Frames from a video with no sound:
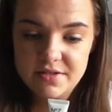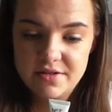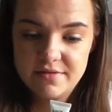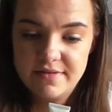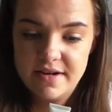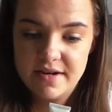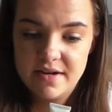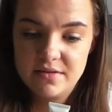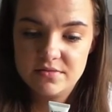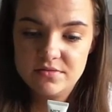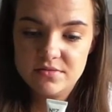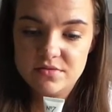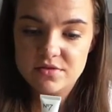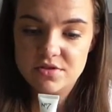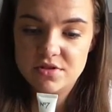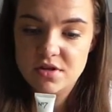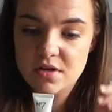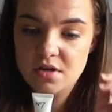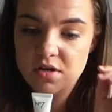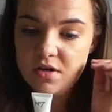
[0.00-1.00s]

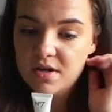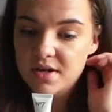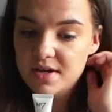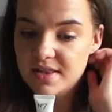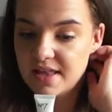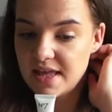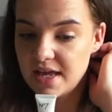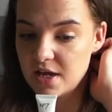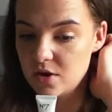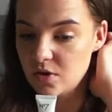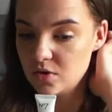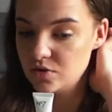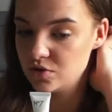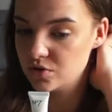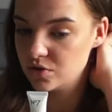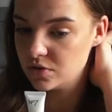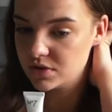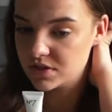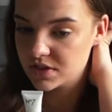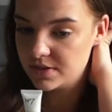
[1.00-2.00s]
around their contours.